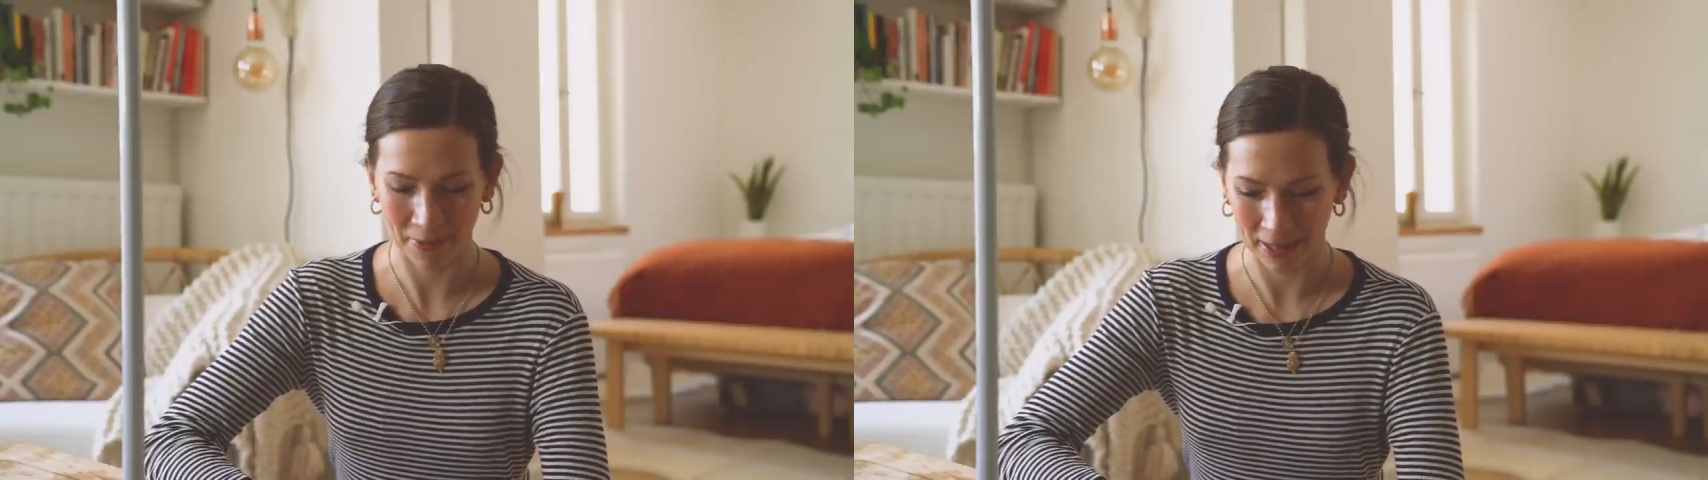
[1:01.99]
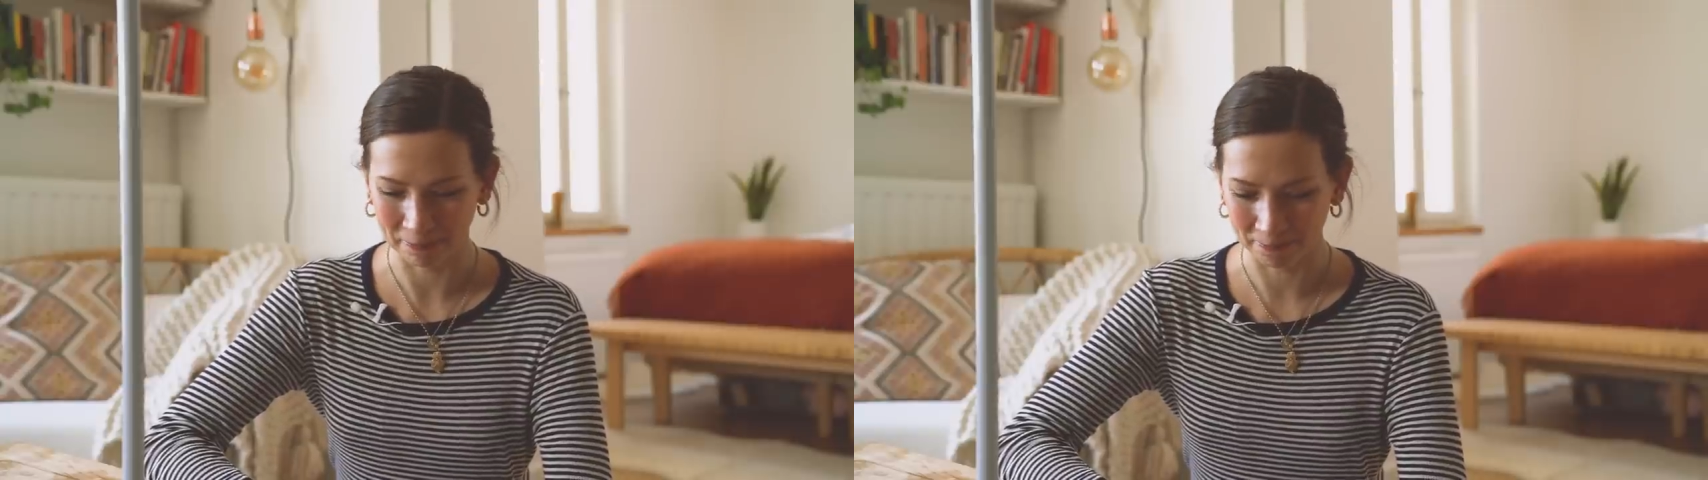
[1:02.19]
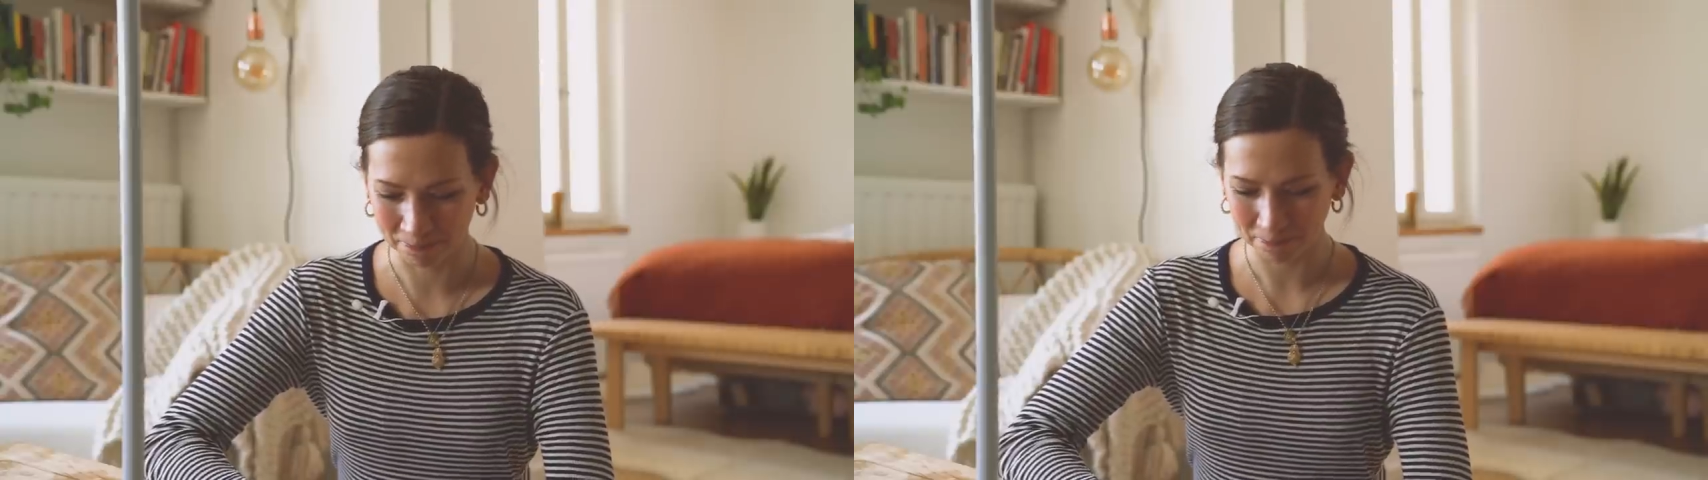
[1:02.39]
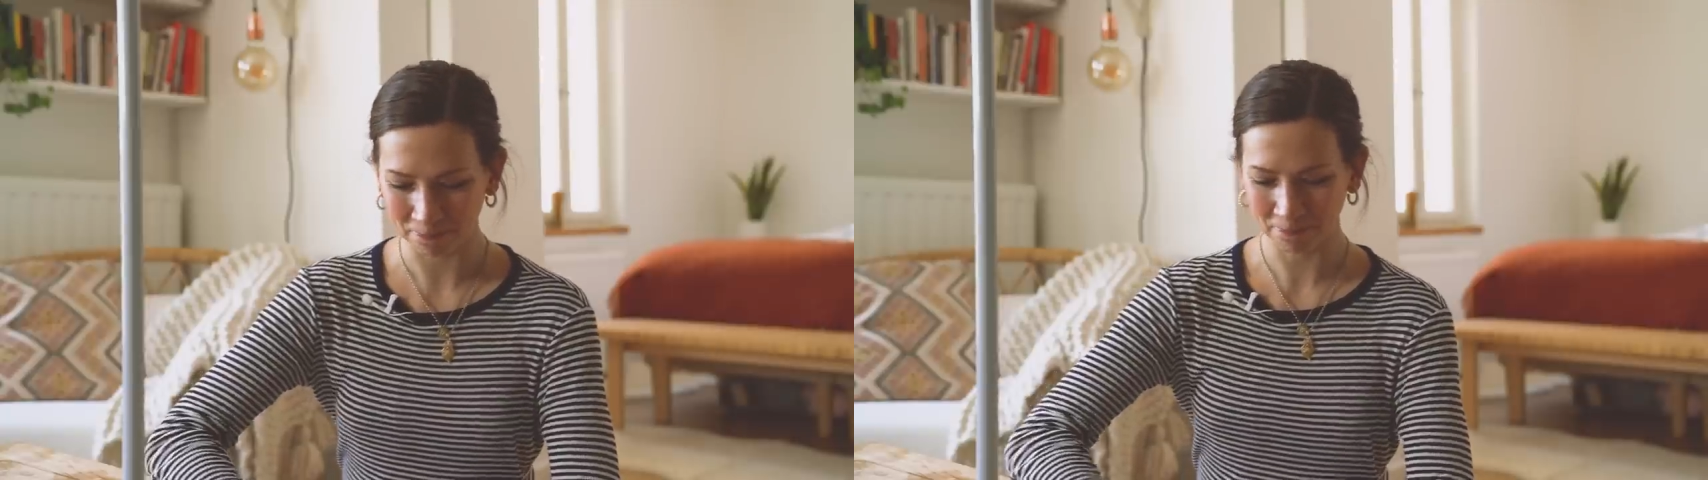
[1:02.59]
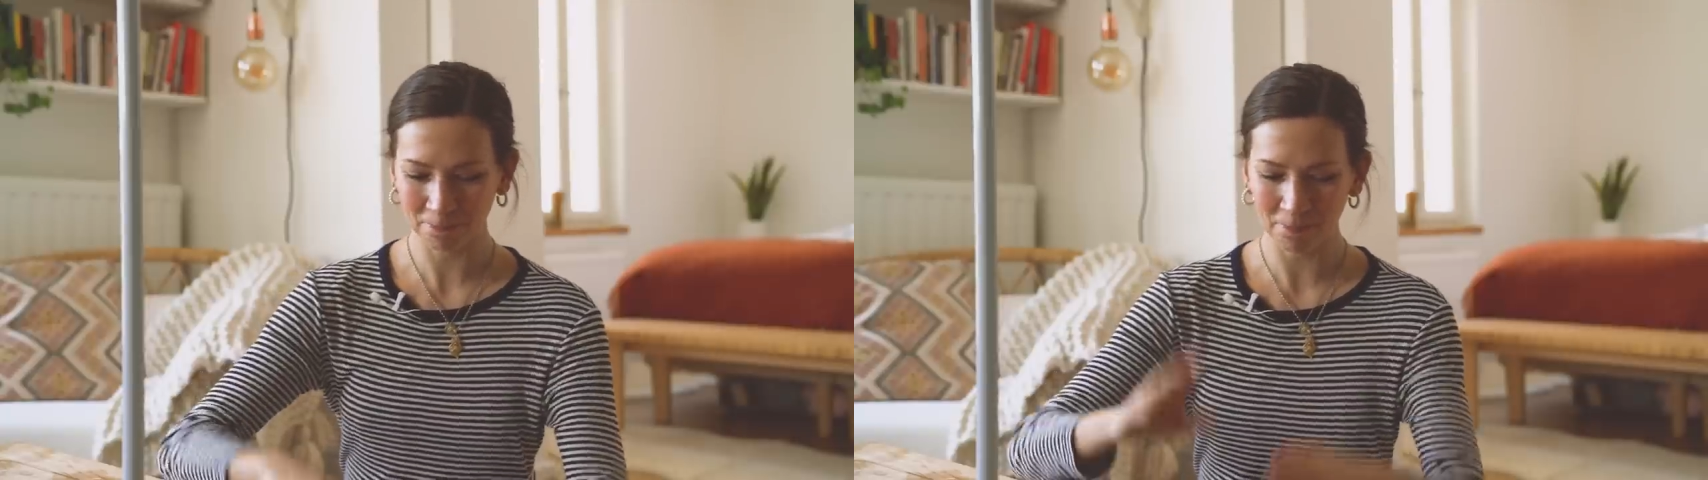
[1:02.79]
well.
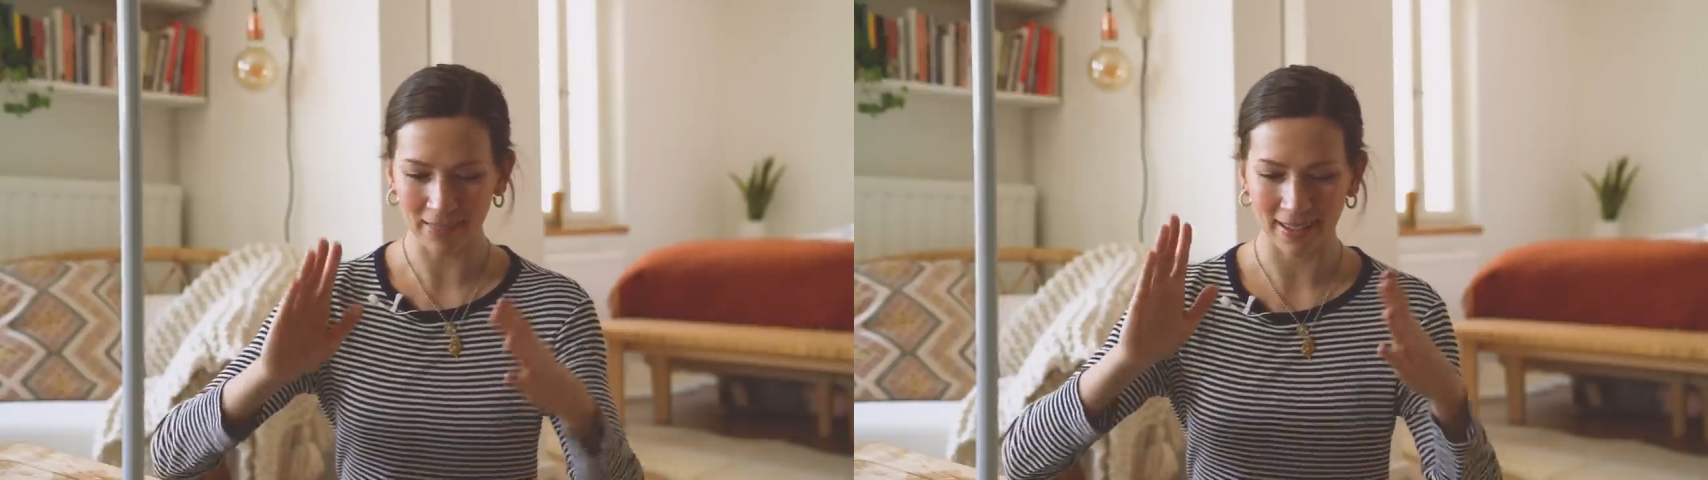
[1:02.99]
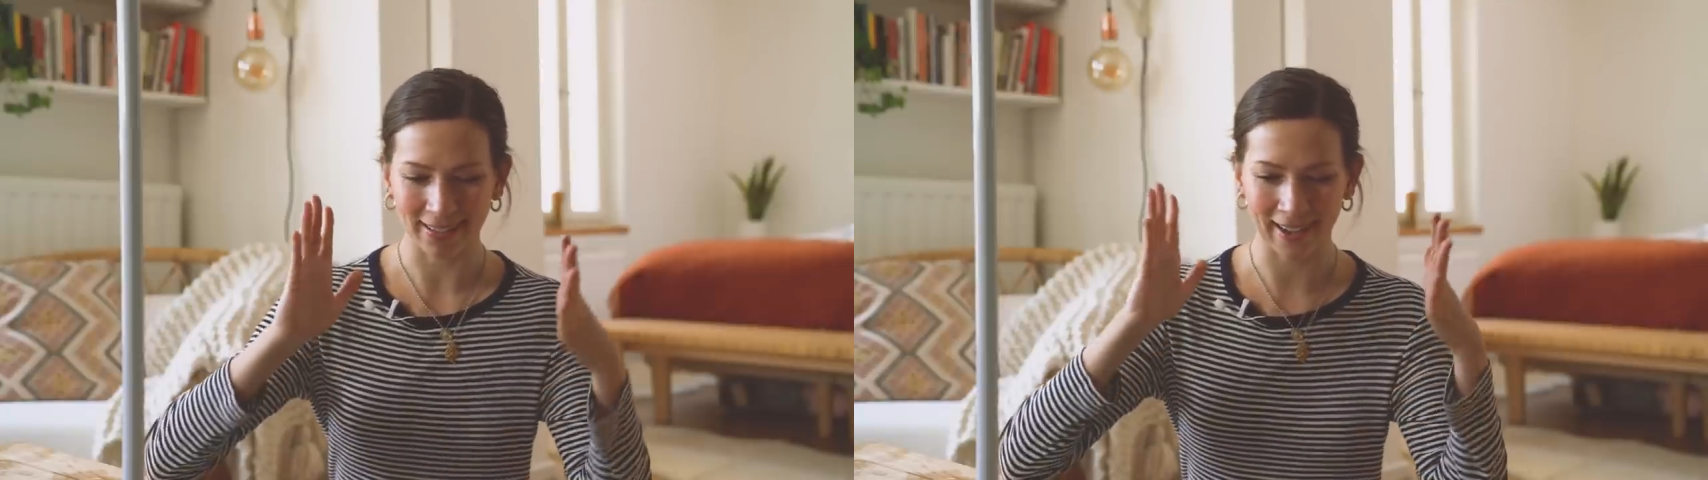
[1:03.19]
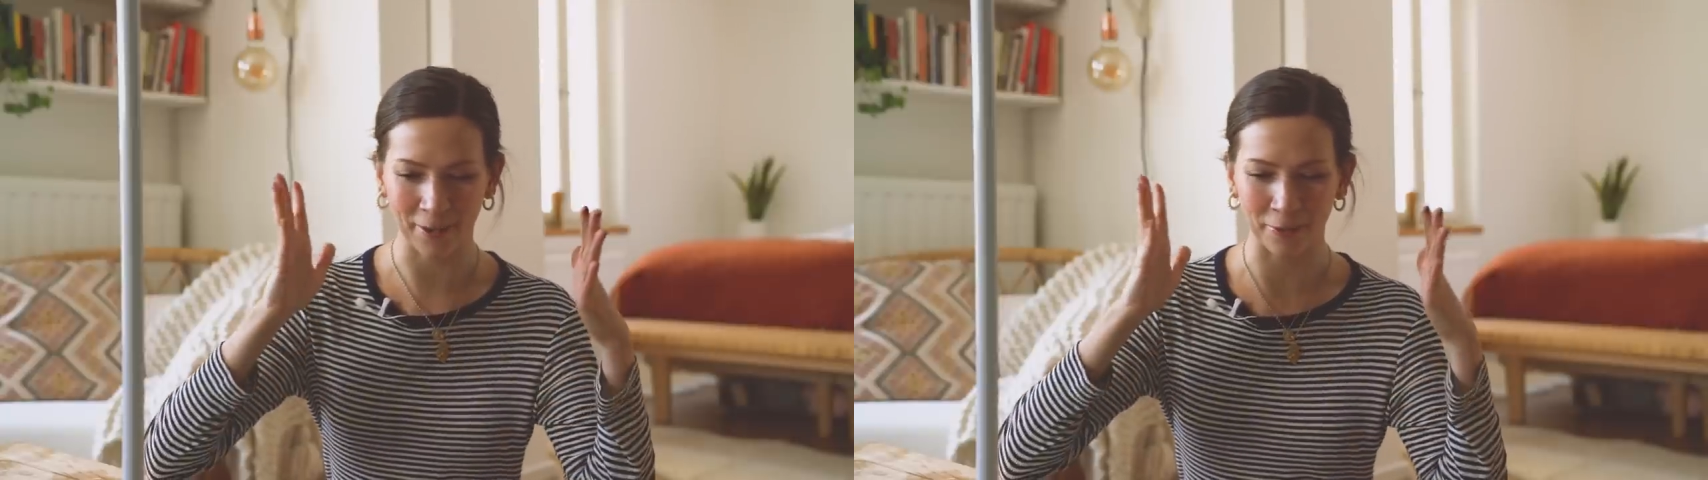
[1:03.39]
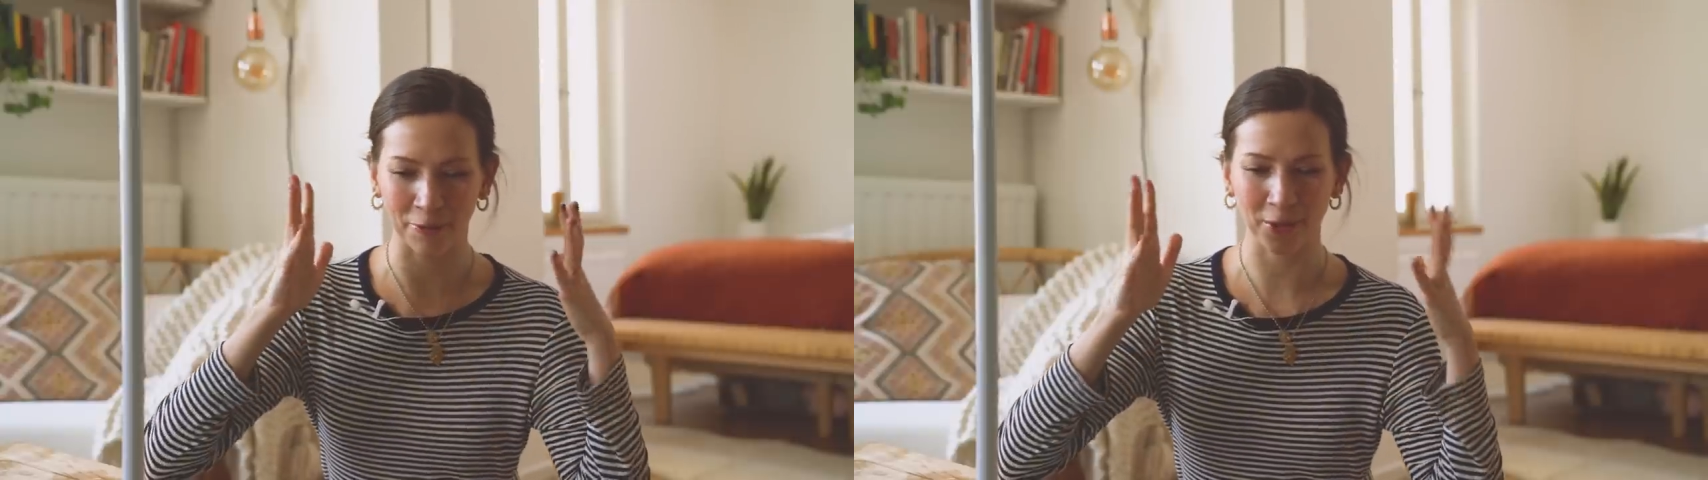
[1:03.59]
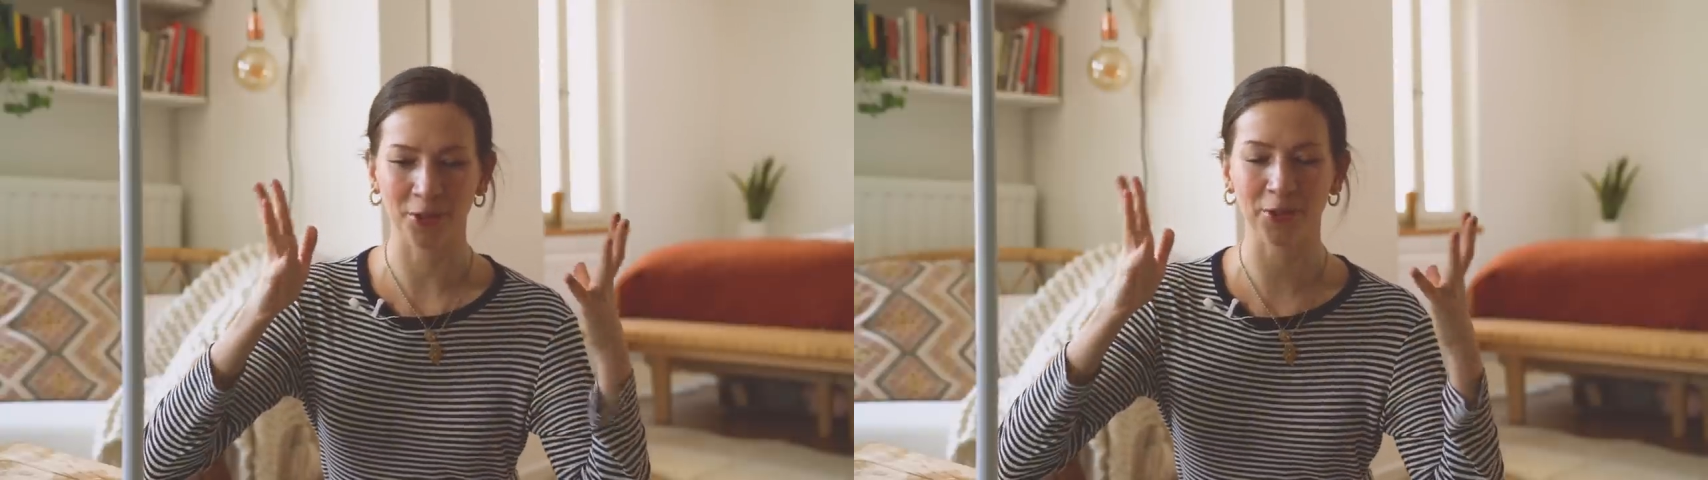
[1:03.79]
Now, for